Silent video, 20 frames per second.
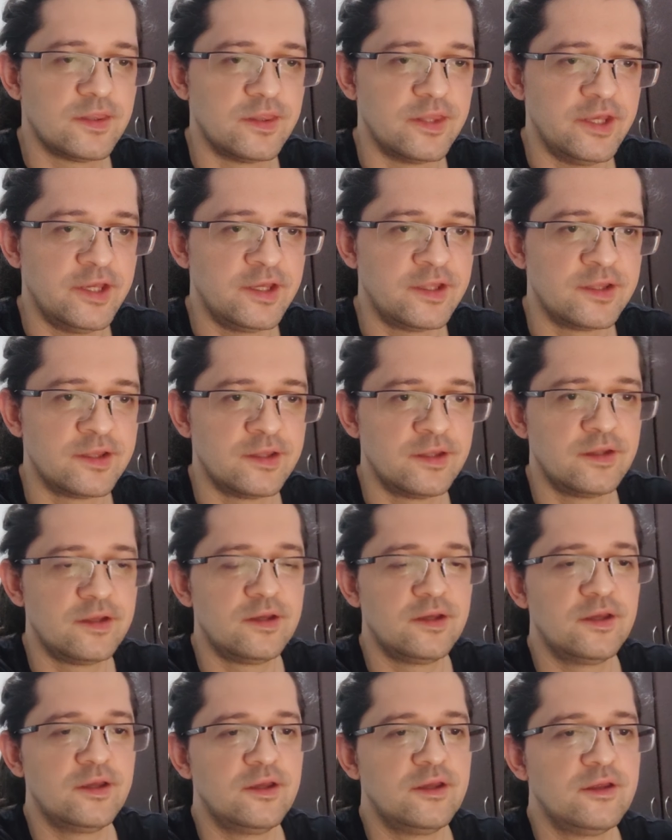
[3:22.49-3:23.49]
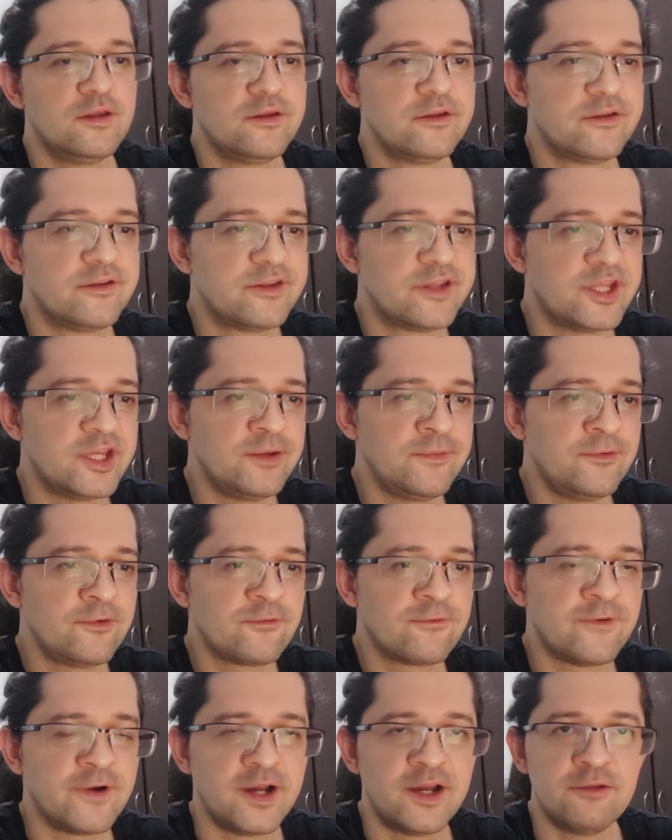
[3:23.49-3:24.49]
Then save
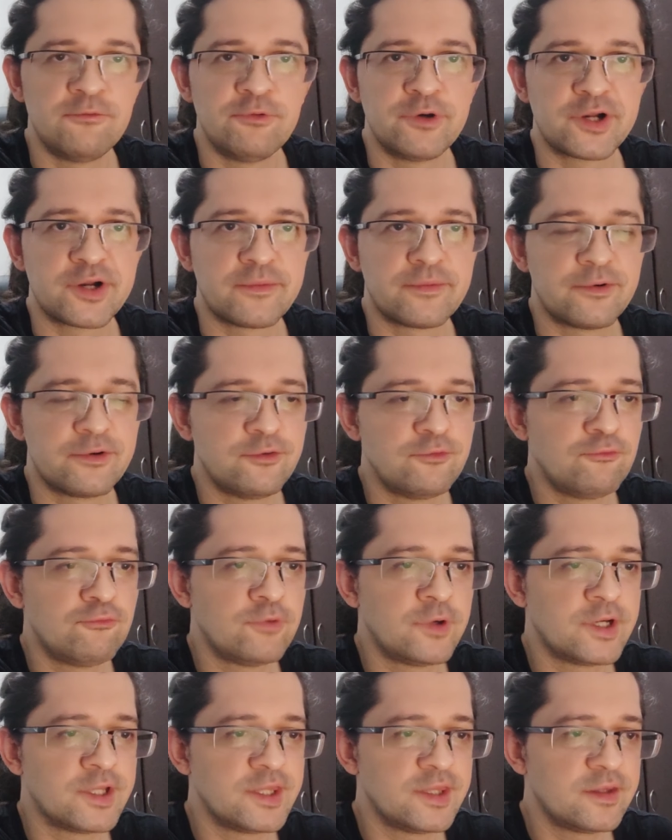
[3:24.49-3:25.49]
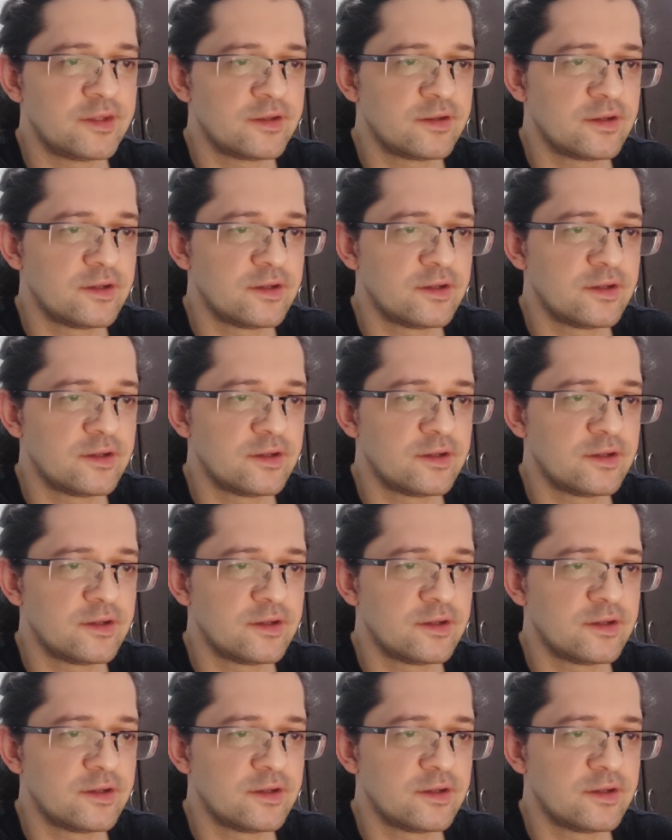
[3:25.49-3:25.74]
your file wherever you want,